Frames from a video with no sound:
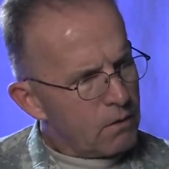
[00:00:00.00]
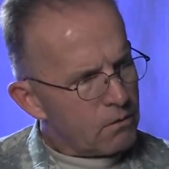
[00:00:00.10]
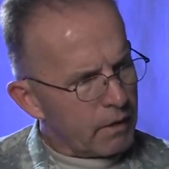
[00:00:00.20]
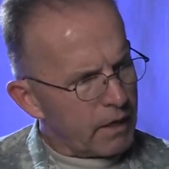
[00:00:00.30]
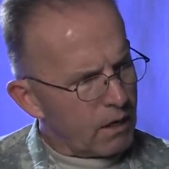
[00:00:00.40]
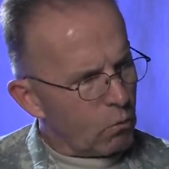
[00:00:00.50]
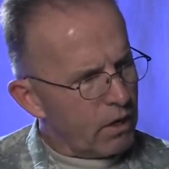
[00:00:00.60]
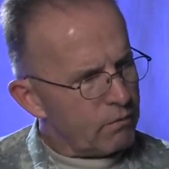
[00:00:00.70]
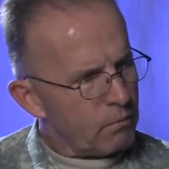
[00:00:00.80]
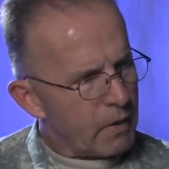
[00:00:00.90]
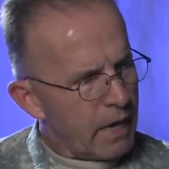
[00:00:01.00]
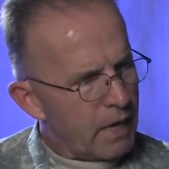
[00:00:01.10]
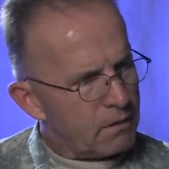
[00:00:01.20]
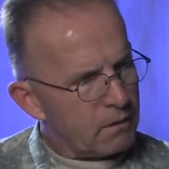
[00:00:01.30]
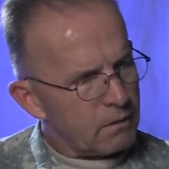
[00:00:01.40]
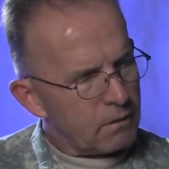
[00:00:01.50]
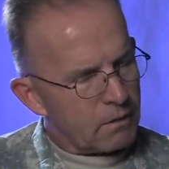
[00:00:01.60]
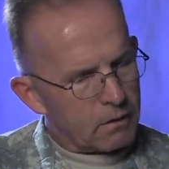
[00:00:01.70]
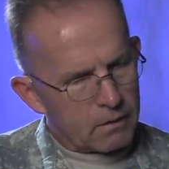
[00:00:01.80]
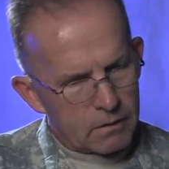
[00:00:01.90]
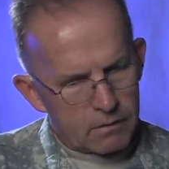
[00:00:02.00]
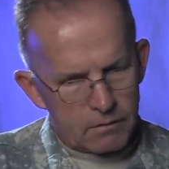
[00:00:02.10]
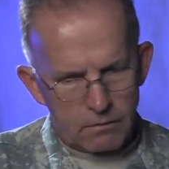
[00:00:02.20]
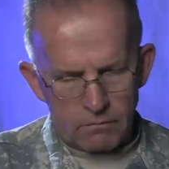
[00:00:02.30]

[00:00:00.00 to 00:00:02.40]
So I got away from that and uh,